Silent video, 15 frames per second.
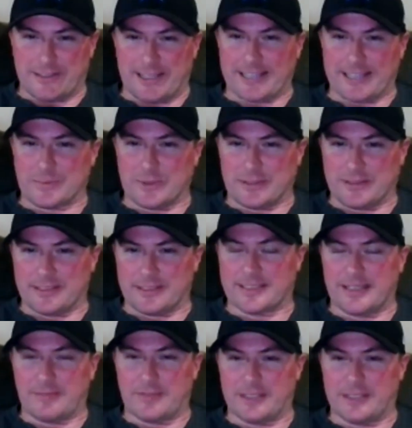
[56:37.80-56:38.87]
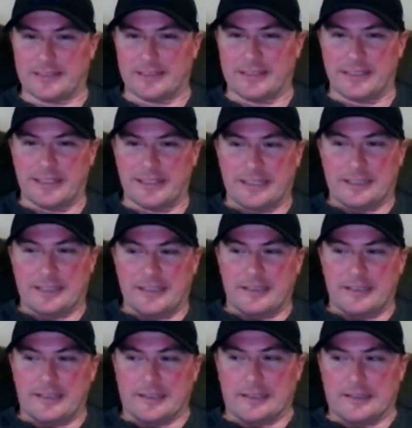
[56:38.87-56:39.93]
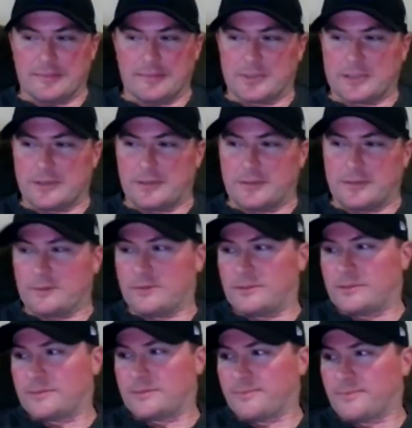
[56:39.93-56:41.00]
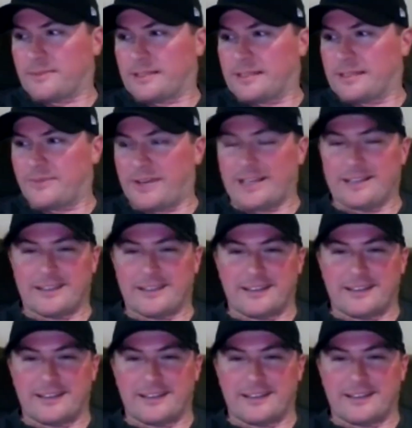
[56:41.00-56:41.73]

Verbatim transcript: mm. and that's what this stuff is. Um, so maybe that's that, what he